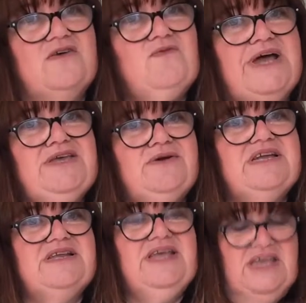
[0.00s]
of where you
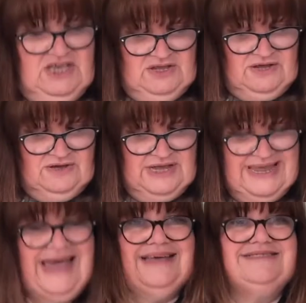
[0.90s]
can
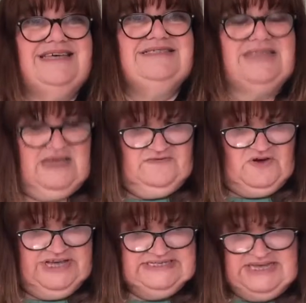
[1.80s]
access that
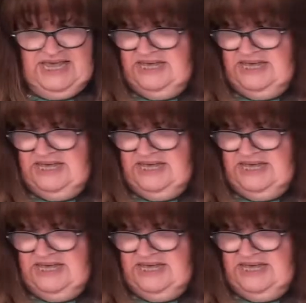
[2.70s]
advice.